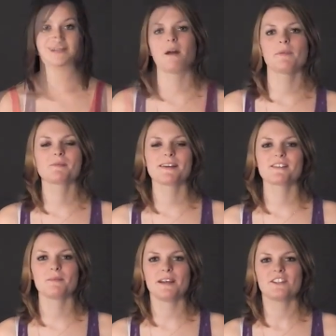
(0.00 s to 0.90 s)
Couples
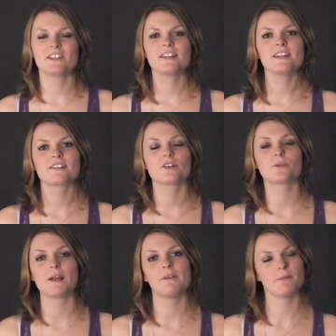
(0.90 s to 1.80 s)
masturbation is a
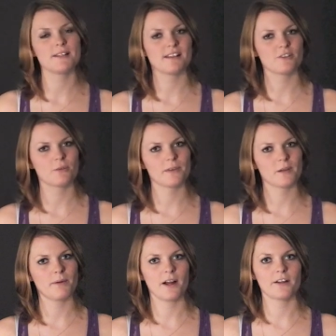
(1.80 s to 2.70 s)
great way to be sexual with
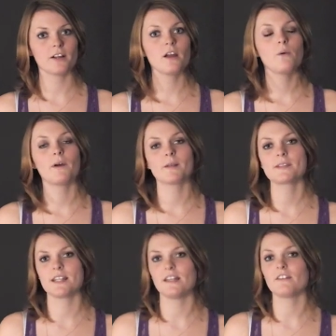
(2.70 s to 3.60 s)
your partner while
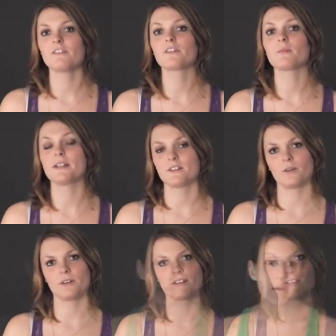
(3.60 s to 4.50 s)
abstaining from
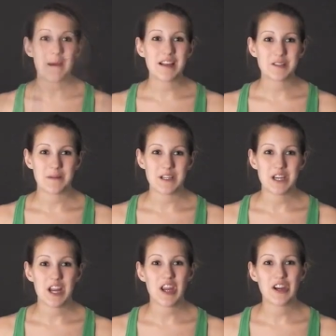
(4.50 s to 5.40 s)
intercourse. Female
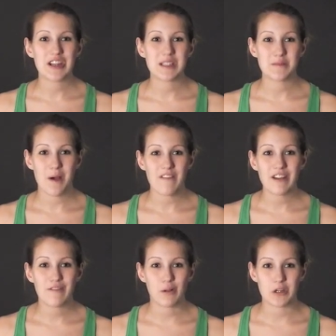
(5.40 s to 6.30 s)
masturbation increases
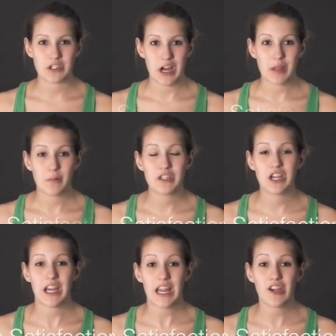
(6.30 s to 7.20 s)
pelvic floor strength, which
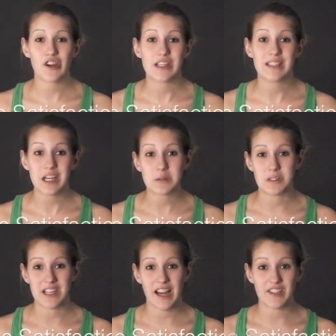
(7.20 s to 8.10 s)
can increase
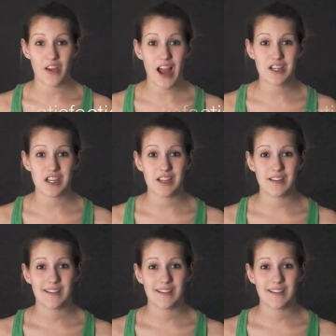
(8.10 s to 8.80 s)
sexual satisfaction.